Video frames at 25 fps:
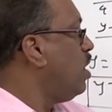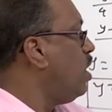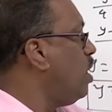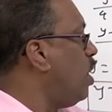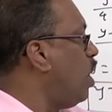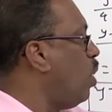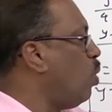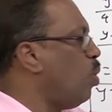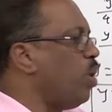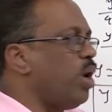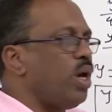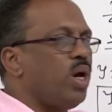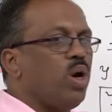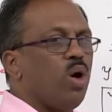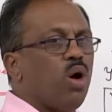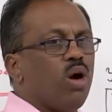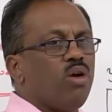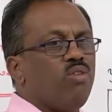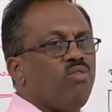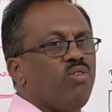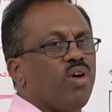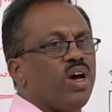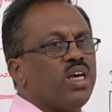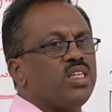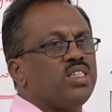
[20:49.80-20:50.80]
Now I
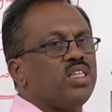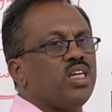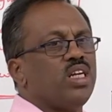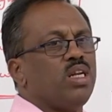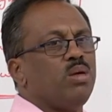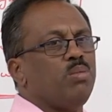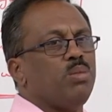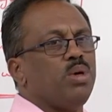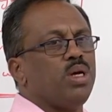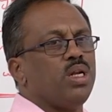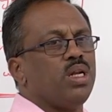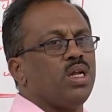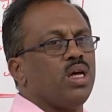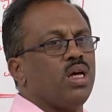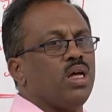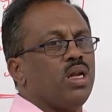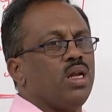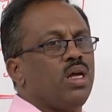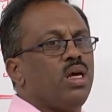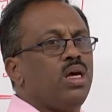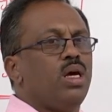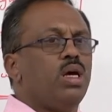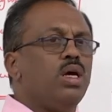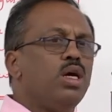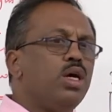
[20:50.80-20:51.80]
got 5
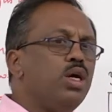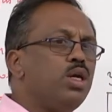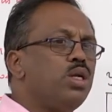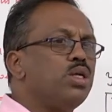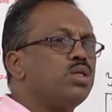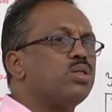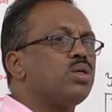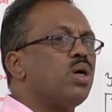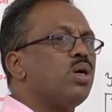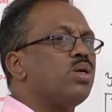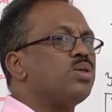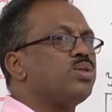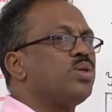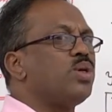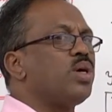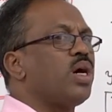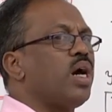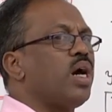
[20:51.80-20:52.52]
centimeter. It is also